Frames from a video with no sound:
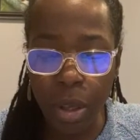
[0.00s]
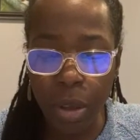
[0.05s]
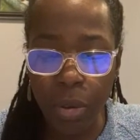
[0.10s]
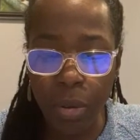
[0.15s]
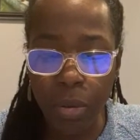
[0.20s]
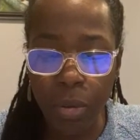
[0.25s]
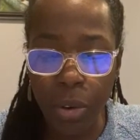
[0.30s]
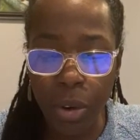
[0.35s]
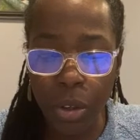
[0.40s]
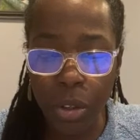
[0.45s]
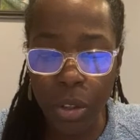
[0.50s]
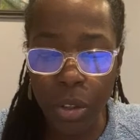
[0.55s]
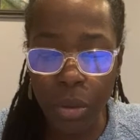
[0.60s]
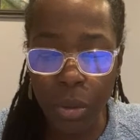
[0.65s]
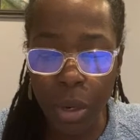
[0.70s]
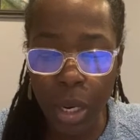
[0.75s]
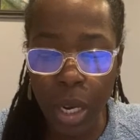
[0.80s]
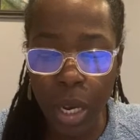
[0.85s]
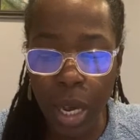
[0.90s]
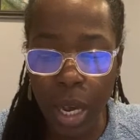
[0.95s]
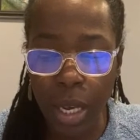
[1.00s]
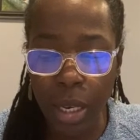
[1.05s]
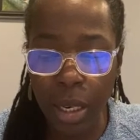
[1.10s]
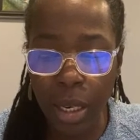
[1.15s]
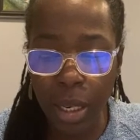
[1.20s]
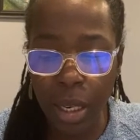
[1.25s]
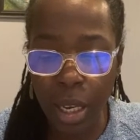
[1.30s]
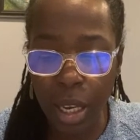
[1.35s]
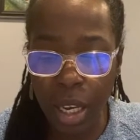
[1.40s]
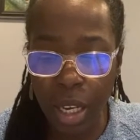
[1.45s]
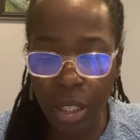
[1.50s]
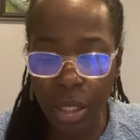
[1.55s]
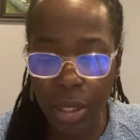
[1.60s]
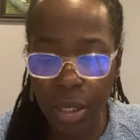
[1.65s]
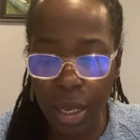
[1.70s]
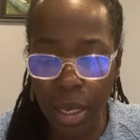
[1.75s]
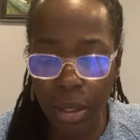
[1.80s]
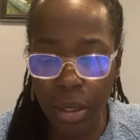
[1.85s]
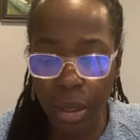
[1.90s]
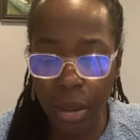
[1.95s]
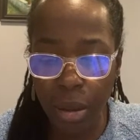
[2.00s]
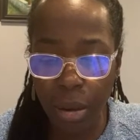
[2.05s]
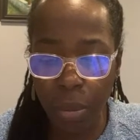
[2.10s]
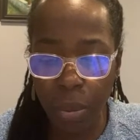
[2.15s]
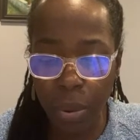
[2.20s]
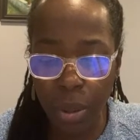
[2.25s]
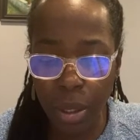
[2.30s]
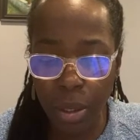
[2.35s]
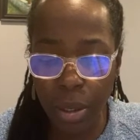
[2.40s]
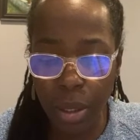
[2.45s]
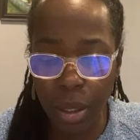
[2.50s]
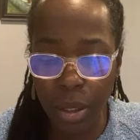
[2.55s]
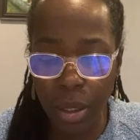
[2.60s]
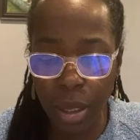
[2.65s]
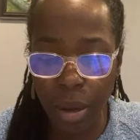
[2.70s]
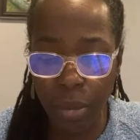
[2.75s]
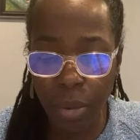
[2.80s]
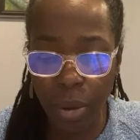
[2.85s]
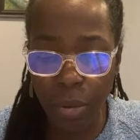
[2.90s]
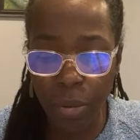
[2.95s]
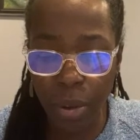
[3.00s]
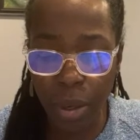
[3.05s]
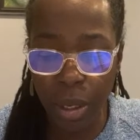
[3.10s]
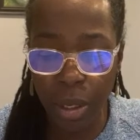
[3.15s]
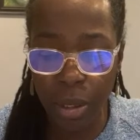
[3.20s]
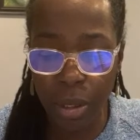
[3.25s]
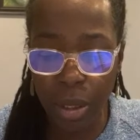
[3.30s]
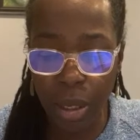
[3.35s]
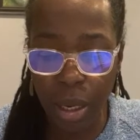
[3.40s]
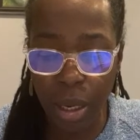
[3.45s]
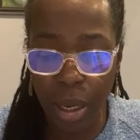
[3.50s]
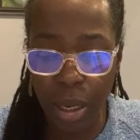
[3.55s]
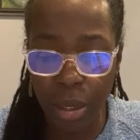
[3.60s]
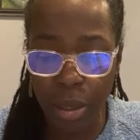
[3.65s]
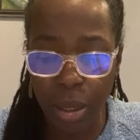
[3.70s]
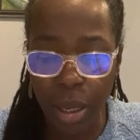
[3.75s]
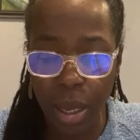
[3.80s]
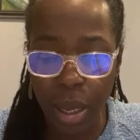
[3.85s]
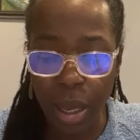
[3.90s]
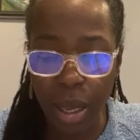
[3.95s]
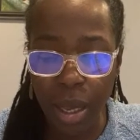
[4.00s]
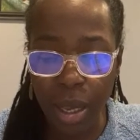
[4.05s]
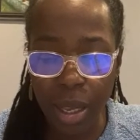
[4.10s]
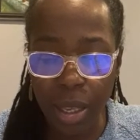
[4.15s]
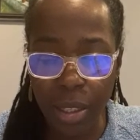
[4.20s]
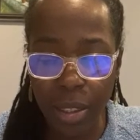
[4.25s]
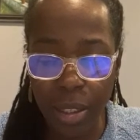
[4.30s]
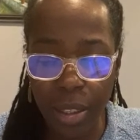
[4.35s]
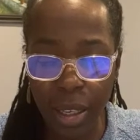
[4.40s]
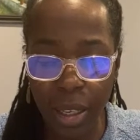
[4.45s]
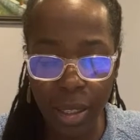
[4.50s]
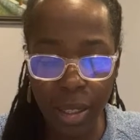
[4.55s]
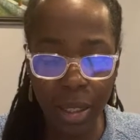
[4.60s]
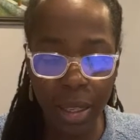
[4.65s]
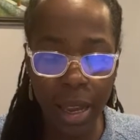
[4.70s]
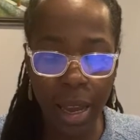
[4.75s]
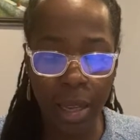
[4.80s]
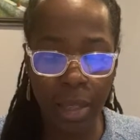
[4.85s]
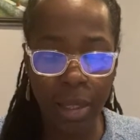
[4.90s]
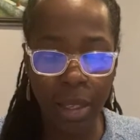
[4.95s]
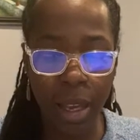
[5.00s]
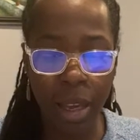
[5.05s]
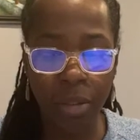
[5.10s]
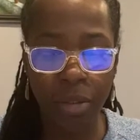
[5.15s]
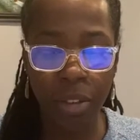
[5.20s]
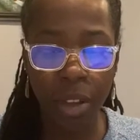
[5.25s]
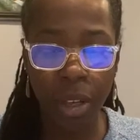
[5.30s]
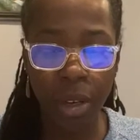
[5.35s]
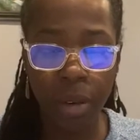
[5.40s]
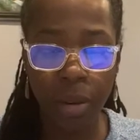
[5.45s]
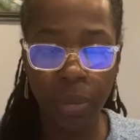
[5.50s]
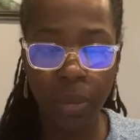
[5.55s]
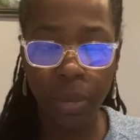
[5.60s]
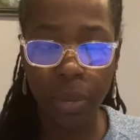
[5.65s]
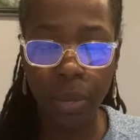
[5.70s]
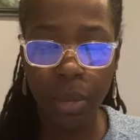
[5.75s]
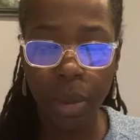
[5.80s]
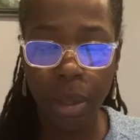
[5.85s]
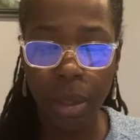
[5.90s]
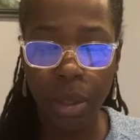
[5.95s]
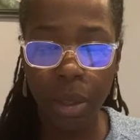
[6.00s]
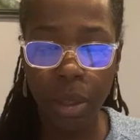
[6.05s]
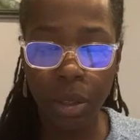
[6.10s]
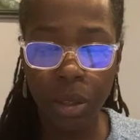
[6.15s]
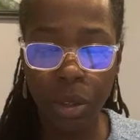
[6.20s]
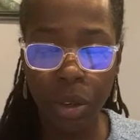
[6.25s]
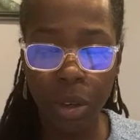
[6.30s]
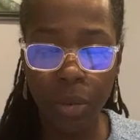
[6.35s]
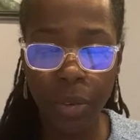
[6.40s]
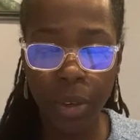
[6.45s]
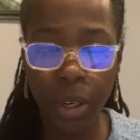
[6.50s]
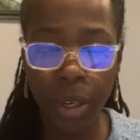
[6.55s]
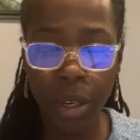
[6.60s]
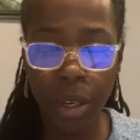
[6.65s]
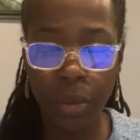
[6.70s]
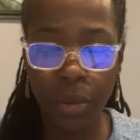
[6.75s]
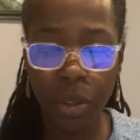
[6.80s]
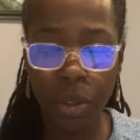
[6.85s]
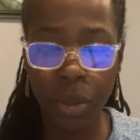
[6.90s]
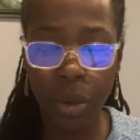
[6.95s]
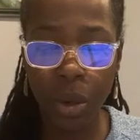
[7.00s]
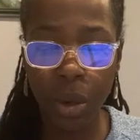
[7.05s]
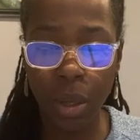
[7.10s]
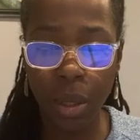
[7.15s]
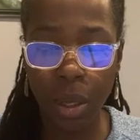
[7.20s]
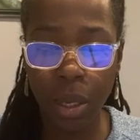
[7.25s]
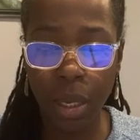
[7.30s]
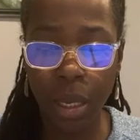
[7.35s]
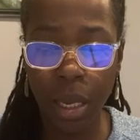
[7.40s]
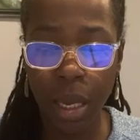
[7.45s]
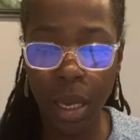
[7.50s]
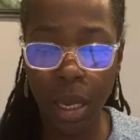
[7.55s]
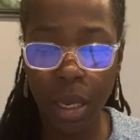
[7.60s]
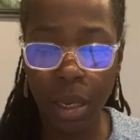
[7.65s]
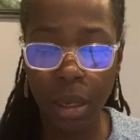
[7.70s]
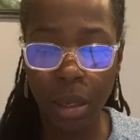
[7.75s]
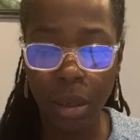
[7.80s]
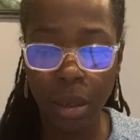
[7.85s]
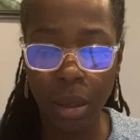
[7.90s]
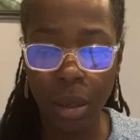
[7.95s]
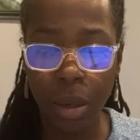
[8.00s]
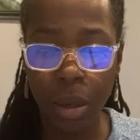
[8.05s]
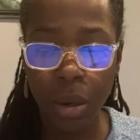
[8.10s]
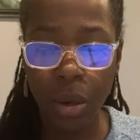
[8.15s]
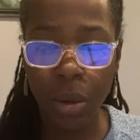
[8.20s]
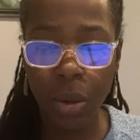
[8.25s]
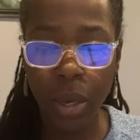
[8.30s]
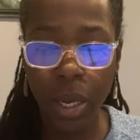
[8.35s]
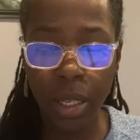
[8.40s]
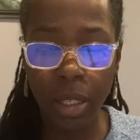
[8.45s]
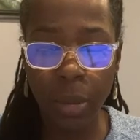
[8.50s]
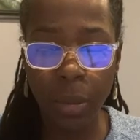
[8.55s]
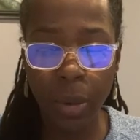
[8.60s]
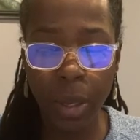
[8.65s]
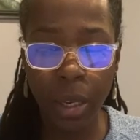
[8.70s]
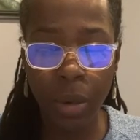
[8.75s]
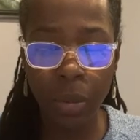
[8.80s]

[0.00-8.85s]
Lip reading: verse 3, and Achish said to the princes of the Philistines, is this not David, the servant of Saul the king, who has been